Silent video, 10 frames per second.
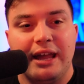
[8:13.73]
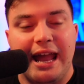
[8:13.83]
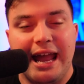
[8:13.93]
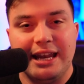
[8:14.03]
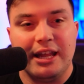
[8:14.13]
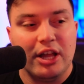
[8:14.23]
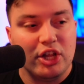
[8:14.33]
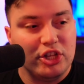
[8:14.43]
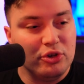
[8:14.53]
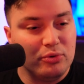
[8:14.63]
And
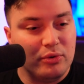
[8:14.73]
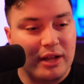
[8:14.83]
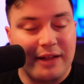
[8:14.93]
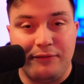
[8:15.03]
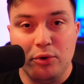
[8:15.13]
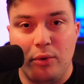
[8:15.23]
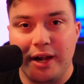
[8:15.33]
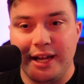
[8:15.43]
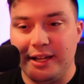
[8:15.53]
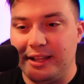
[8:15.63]
if you
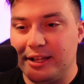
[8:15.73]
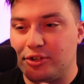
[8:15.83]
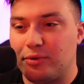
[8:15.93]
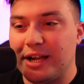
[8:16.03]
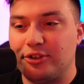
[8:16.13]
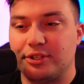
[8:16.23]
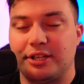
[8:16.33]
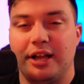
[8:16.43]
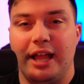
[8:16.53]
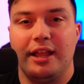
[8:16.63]
wanted the director's
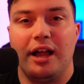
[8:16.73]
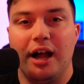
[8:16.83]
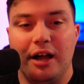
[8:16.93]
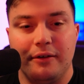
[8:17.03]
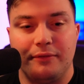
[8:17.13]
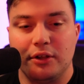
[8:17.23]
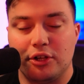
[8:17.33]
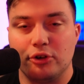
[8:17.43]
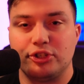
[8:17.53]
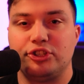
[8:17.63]
cut of
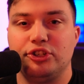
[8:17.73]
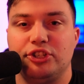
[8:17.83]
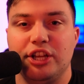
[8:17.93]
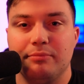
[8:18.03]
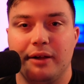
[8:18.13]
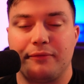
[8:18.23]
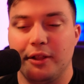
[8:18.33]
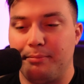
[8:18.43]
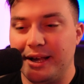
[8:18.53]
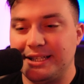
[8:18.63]
Ghost of Tsushima for
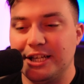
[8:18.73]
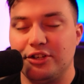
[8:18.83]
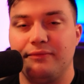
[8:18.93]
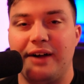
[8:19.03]
the PlayStation